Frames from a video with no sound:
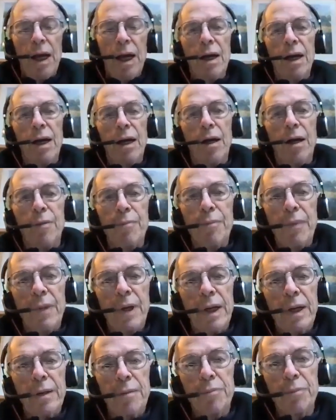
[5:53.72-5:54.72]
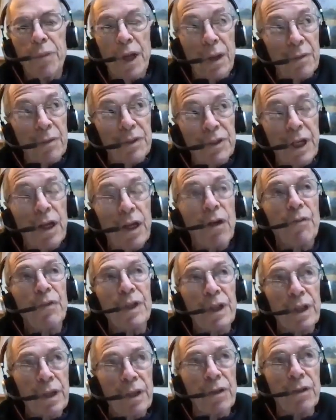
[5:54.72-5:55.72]
But I would say over
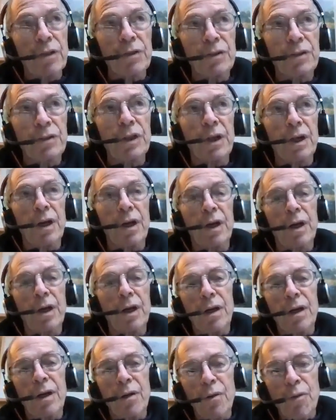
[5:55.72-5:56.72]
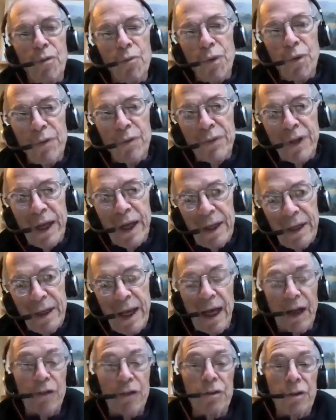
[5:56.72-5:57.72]
the years, we've gained
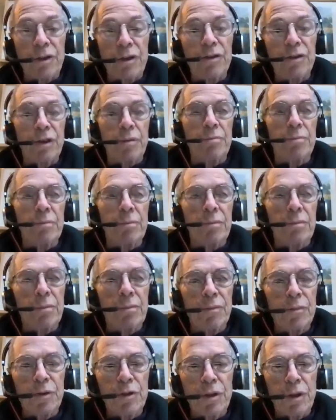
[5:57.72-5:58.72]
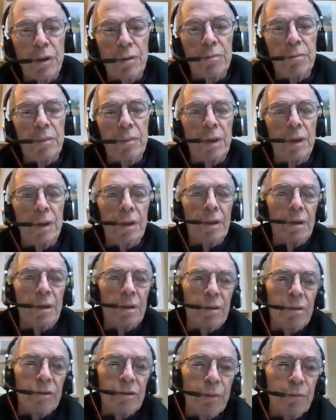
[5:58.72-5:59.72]
actually some
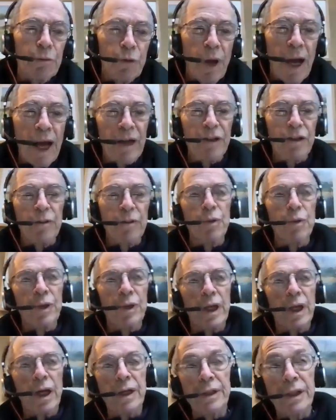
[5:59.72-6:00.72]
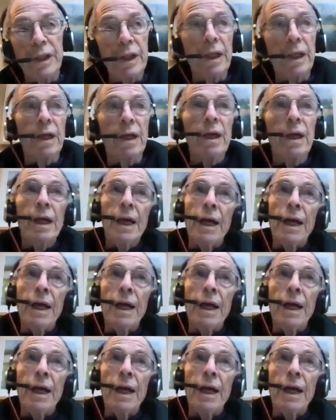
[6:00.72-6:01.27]
traction with the idea.